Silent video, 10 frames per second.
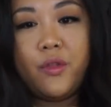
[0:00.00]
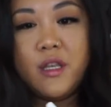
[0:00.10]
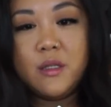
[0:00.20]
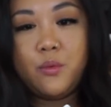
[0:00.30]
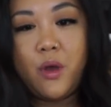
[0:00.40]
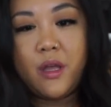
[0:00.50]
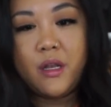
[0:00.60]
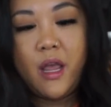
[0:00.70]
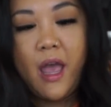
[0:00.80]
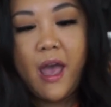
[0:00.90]
this one
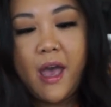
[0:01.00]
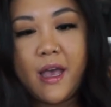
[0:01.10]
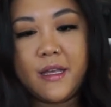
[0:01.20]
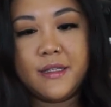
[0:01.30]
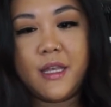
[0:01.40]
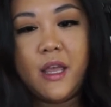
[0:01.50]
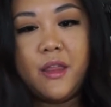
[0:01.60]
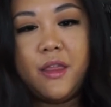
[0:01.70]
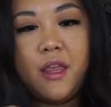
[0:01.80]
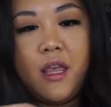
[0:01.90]
has
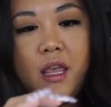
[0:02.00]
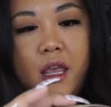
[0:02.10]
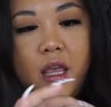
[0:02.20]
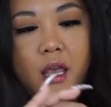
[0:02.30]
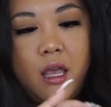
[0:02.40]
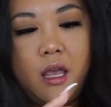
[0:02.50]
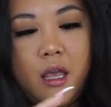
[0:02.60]
the